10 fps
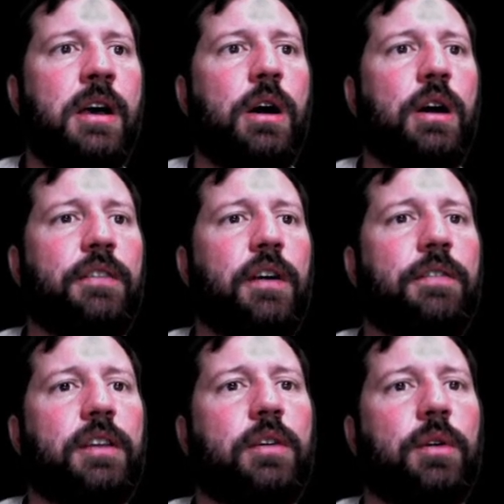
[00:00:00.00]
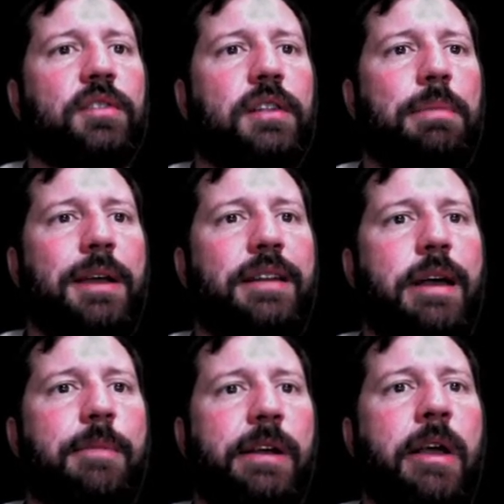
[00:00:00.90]
over the course of the
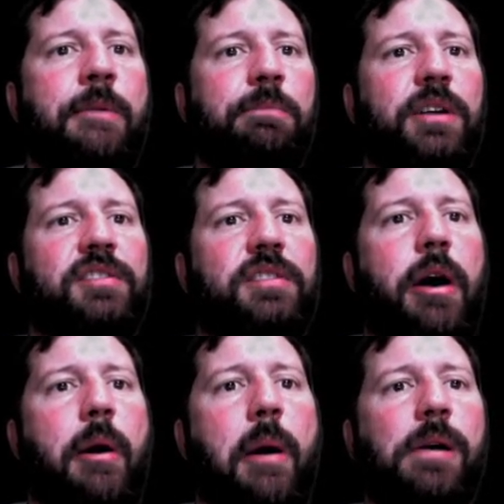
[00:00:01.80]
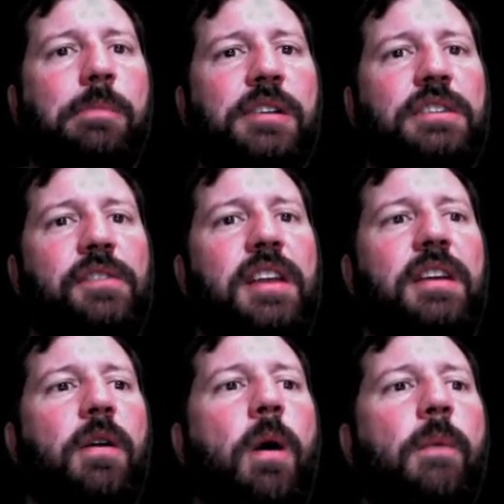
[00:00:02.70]
pandemic, plus a bunch of
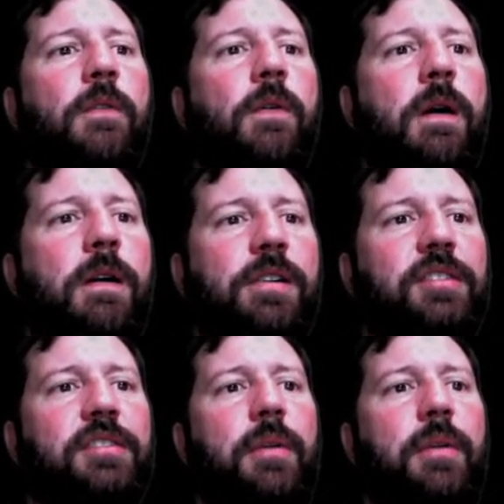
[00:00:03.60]
eager, hopeful artists,